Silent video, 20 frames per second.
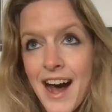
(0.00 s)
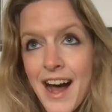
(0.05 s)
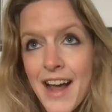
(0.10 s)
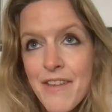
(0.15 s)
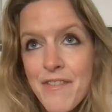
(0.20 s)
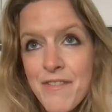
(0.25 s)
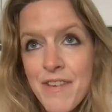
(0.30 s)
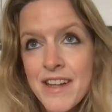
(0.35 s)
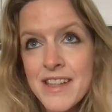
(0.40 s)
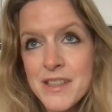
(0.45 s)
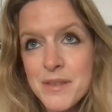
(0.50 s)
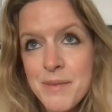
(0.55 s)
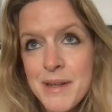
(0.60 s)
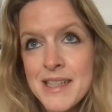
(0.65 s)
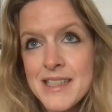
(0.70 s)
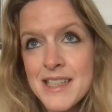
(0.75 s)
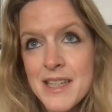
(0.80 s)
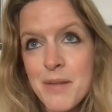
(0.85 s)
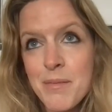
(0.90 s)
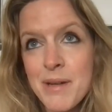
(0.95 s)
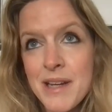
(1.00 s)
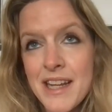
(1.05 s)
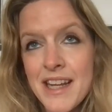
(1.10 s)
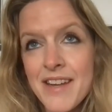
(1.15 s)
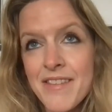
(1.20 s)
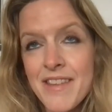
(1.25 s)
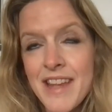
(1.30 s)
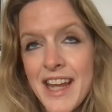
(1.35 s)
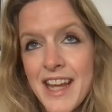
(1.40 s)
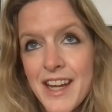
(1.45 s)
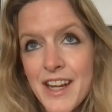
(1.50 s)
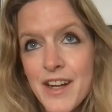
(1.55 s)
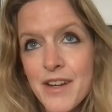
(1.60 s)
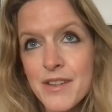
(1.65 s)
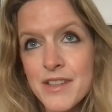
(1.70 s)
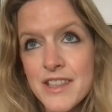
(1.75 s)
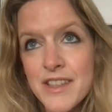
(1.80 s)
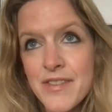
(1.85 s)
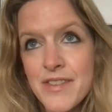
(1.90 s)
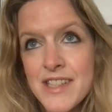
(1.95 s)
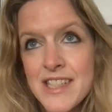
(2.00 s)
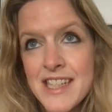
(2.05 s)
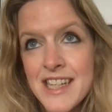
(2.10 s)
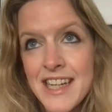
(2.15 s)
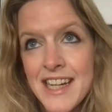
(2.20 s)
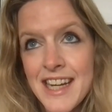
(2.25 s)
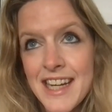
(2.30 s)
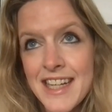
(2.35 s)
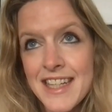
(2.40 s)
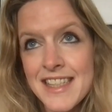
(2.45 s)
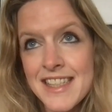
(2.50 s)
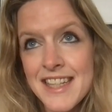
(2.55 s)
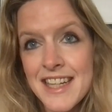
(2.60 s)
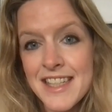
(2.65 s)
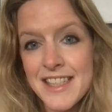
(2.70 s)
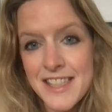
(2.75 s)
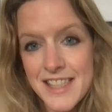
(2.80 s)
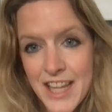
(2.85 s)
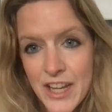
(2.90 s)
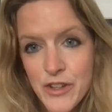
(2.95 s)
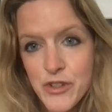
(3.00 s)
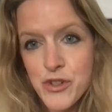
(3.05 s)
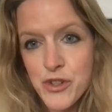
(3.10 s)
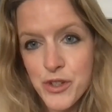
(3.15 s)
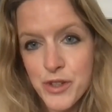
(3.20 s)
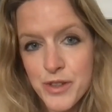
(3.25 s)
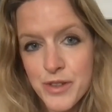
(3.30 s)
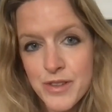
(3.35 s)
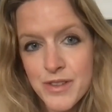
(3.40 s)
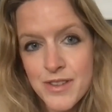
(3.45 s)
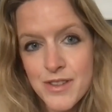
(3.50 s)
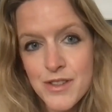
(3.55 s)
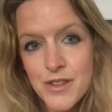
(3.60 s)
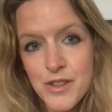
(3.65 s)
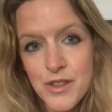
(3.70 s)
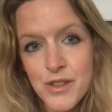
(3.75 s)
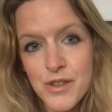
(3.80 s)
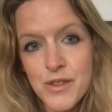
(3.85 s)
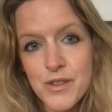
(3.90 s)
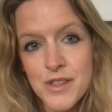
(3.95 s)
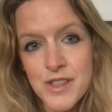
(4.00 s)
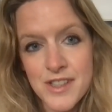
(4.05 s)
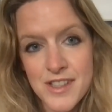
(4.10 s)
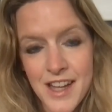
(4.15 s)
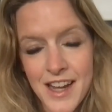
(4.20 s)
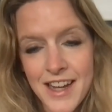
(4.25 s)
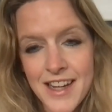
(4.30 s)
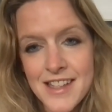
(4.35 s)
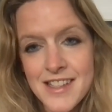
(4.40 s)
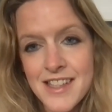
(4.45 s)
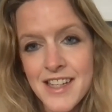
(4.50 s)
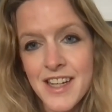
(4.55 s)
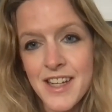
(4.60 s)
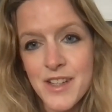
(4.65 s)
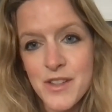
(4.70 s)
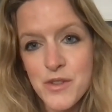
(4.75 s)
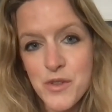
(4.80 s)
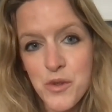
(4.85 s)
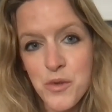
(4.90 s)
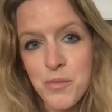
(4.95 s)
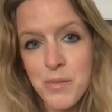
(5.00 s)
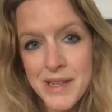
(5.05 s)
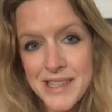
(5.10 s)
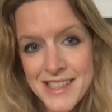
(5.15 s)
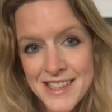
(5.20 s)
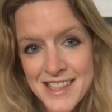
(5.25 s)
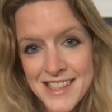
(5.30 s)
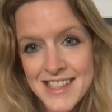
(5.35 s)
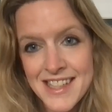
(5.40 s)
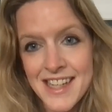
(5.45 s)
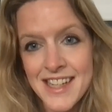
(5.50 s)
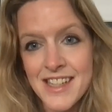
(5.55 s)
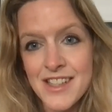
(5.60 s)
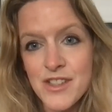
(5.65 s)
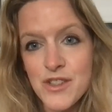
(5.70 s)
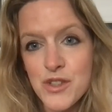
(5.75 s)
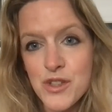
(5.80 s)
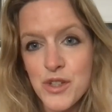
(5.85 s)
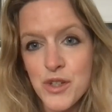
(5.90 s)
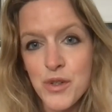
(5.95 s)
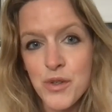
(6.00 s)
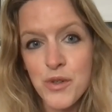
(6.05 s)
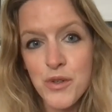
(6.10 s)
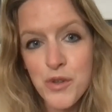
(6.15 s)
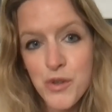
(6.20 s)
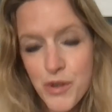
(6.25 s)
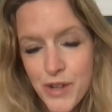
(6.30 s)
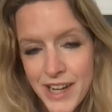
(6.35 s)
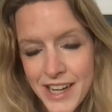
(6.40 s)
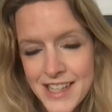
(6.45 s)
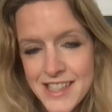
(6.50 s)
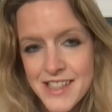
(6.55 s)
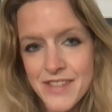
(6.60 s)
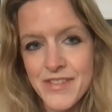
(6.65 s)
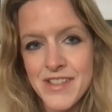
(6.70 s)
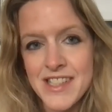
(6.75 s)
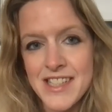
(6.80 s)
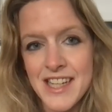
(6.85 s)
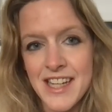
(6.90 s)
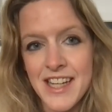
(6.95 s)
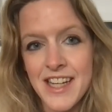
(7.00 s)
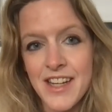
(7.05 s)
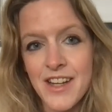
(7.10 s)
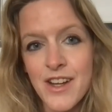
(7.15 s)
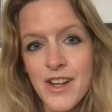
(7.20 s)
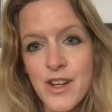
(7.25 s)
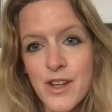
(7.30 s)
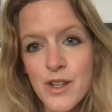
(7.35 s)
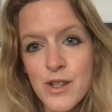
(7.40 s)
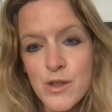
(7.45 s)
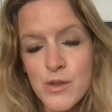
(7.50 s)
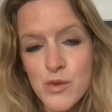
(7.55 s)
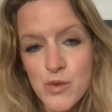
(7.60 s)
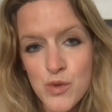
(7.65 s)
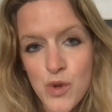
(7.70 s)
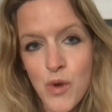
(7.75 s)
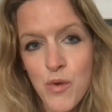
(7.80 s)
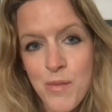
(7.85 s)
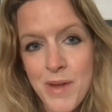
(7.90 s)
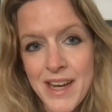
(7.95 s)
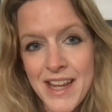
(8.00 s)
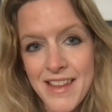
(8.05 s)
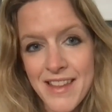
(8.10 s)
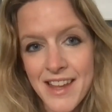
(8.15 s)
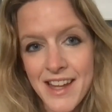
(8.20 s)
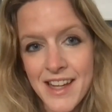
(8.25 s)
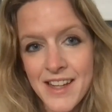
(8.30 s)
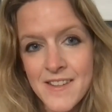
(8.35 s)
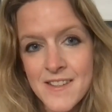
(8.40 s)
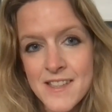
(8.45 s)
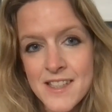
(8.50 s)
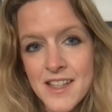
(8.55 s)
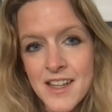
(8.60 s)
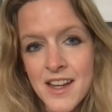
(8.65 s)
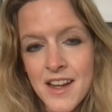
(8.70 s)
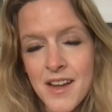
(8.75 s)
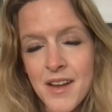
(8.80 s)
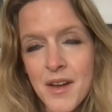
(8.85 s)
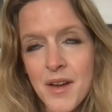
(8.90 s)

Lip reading: I fundamentally believe that inclusivity is essential to society, to businesses, to creativity, so many things.